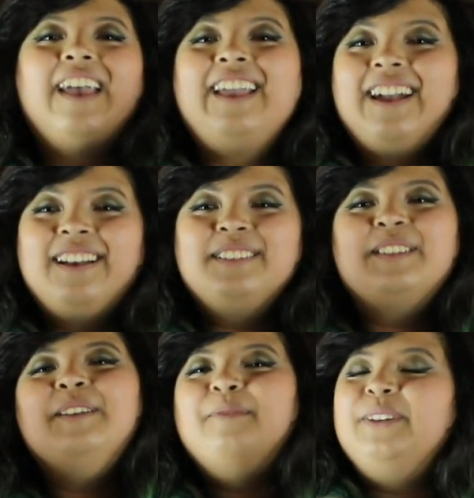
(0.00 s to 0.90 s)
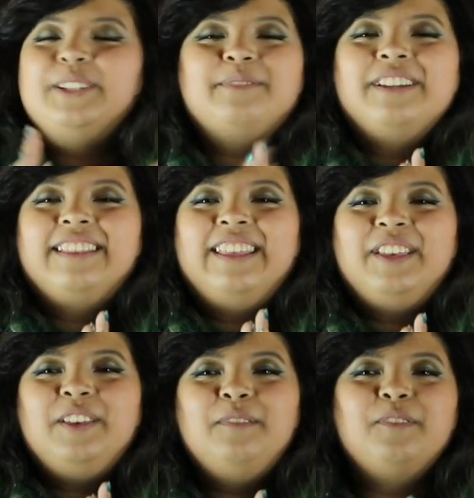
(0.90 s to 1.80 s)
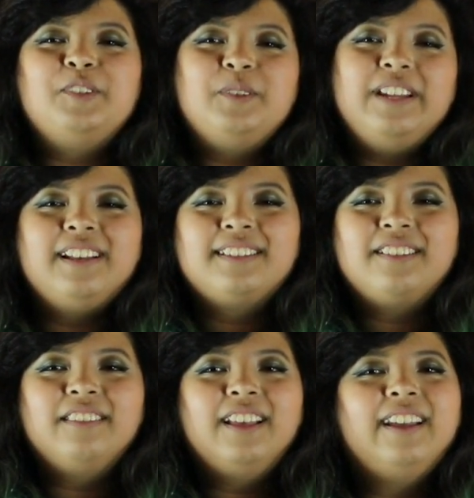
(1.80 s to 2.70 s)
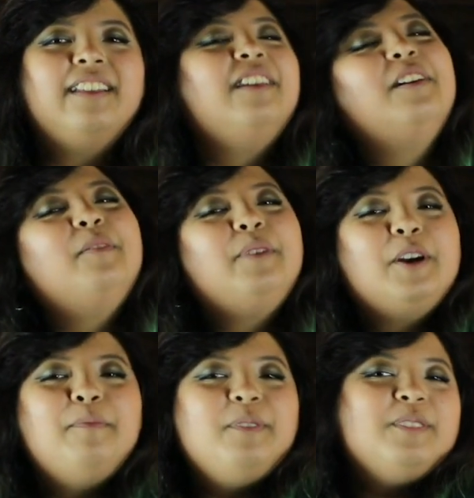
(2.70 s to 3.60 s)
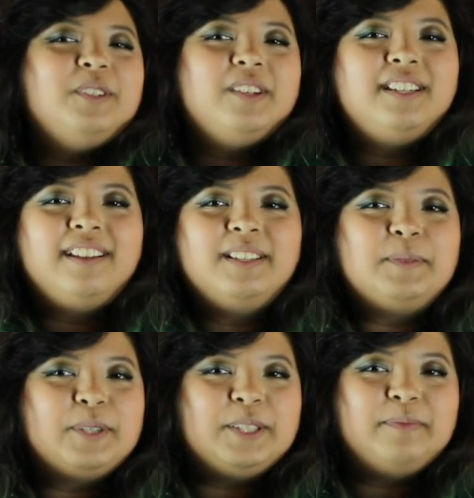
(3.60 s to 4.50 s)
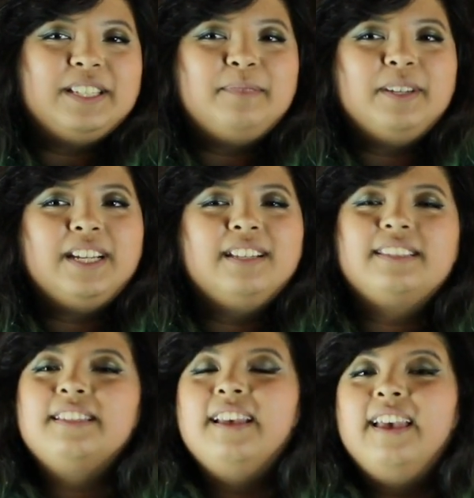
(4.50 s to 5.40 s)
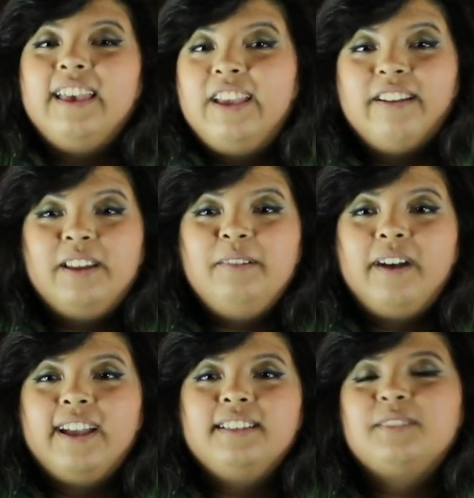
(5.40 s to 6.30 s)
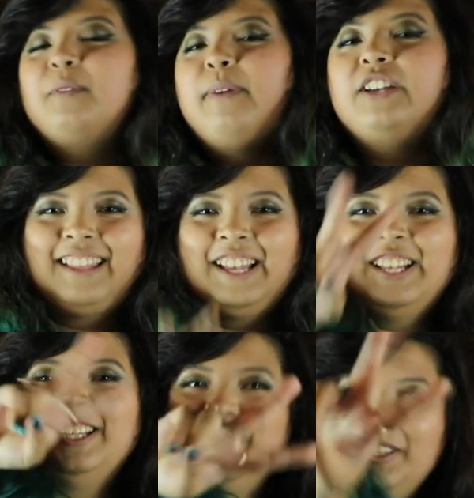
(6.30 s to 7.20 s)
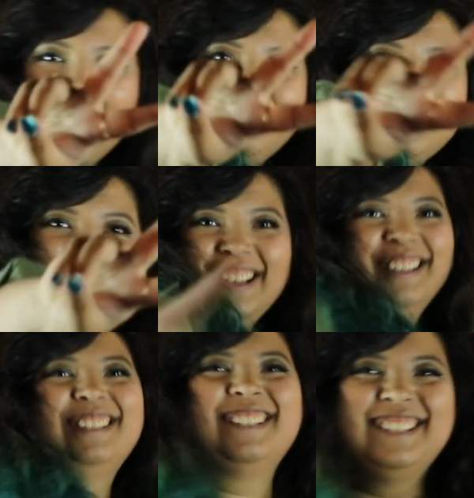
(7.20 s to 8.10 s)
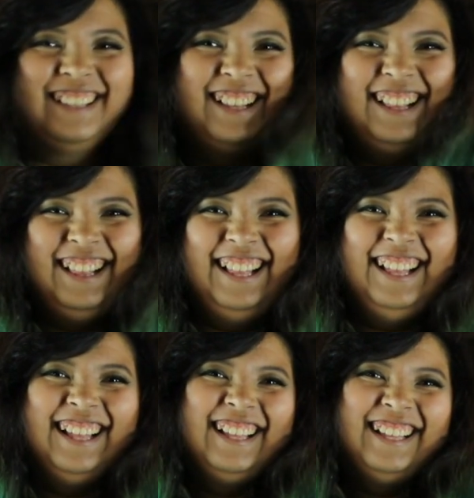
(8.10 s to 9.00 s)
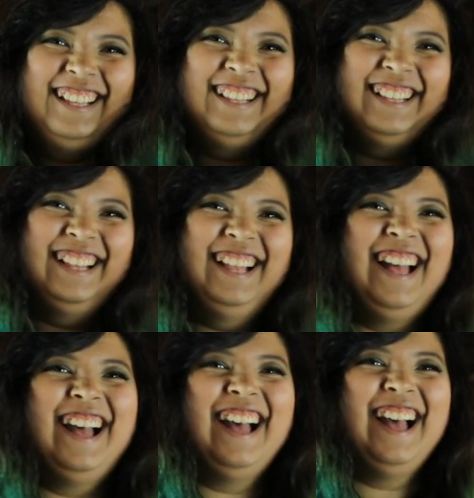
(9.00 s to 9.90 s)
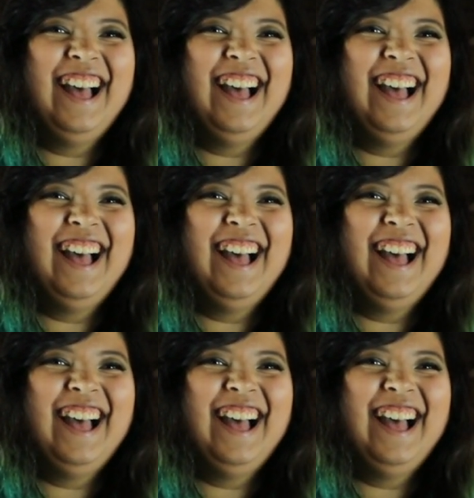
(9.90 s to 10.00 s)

Hey guys, we just want to thank you for joining us online. We hope you enjoyed today's worship experience. Here at New Heights, we're passionate about two things: loving people and pointing them to Christ.